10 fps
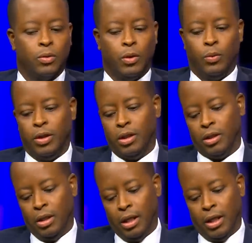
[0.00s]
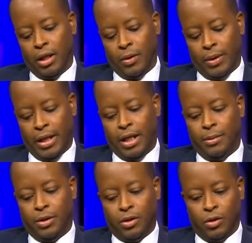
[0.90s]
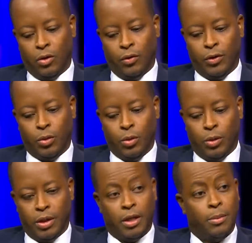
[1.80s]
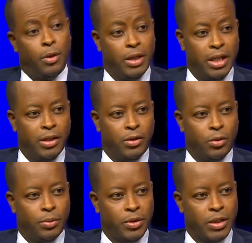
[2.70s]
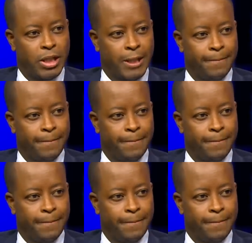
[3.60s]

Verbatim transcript: When I came into the office, we were at about 82%.